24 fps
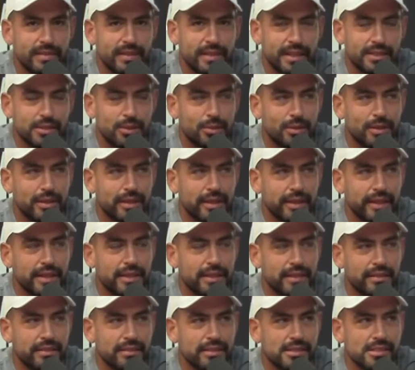I totally like I
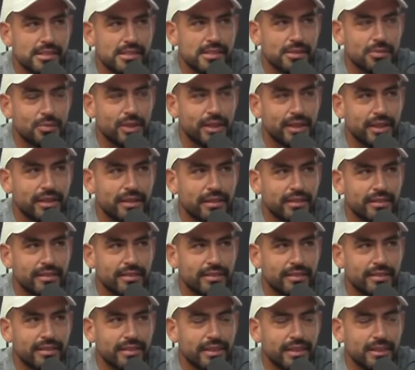think this is the one
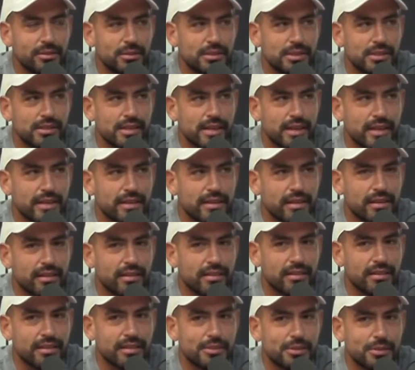thing I would say
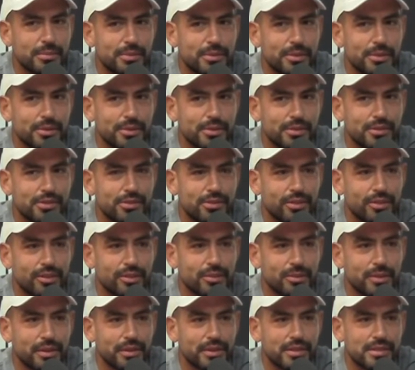younger entrepreneurs
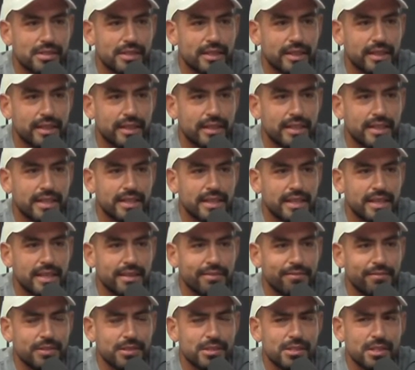struggle with. It's like
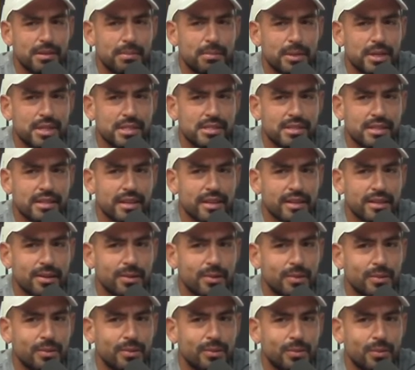for some reason they
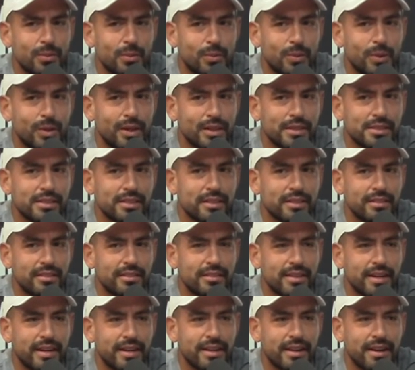don't want to
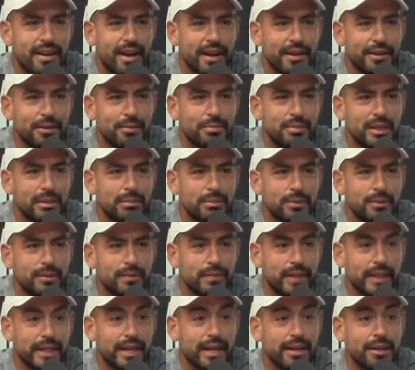learn how to hire people.
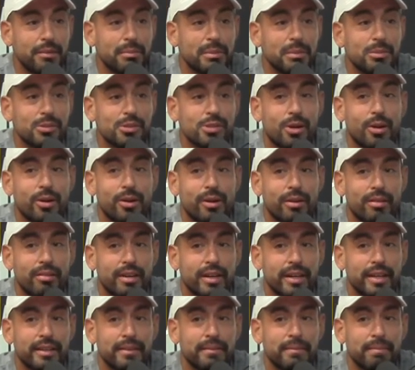Like hiring people is hard,
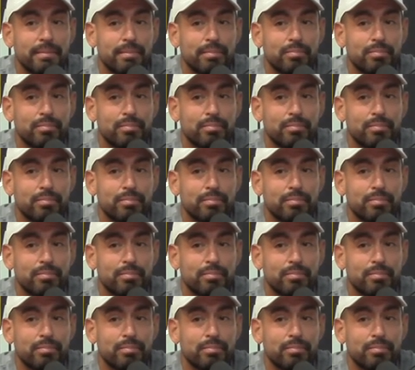right? Yeah.